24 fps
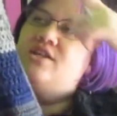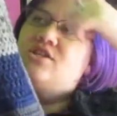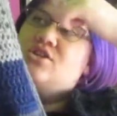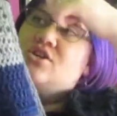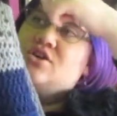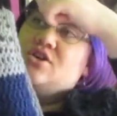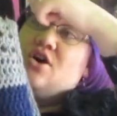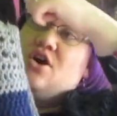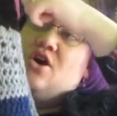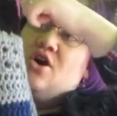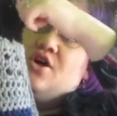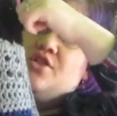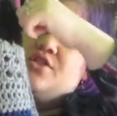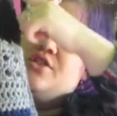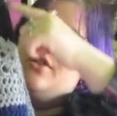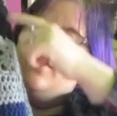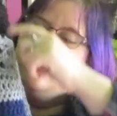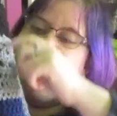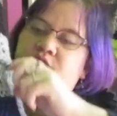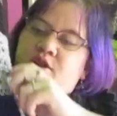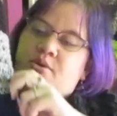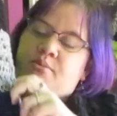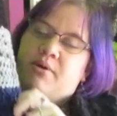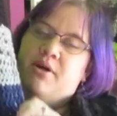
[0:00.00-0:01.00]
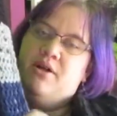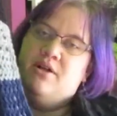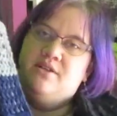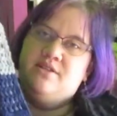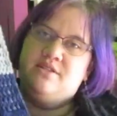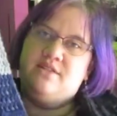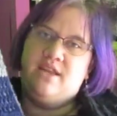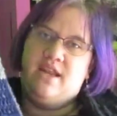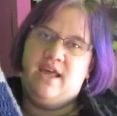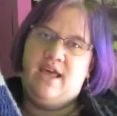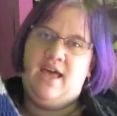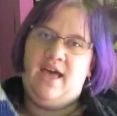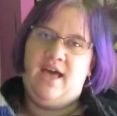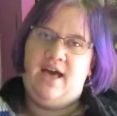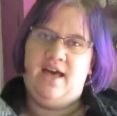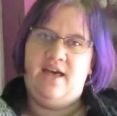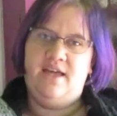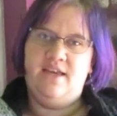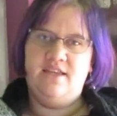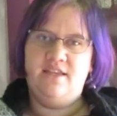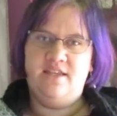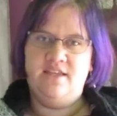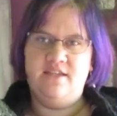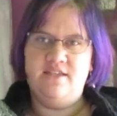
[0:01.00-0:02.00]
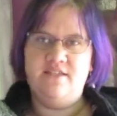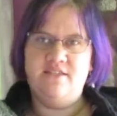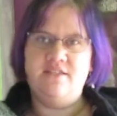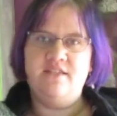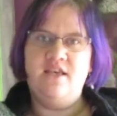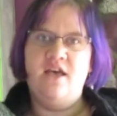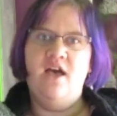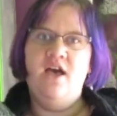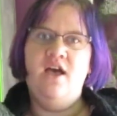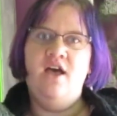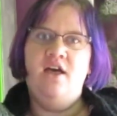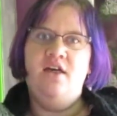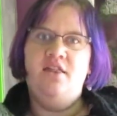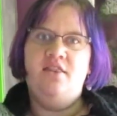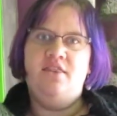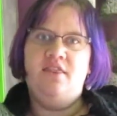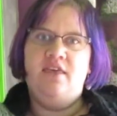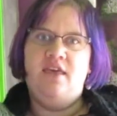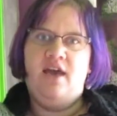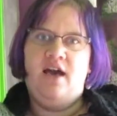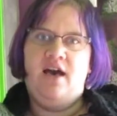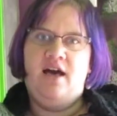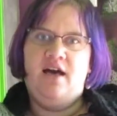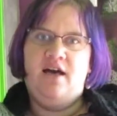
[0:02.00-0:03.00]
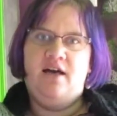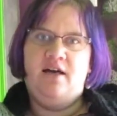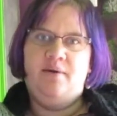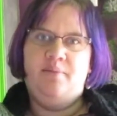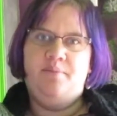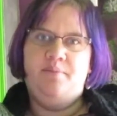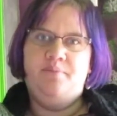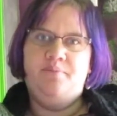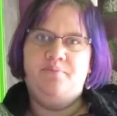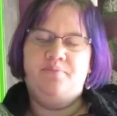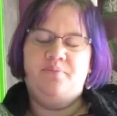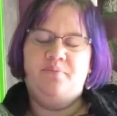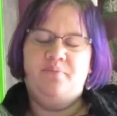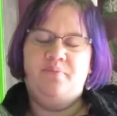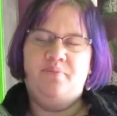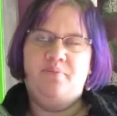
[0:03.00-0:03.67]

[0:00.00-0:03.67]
took all the little balls that I had because the, um,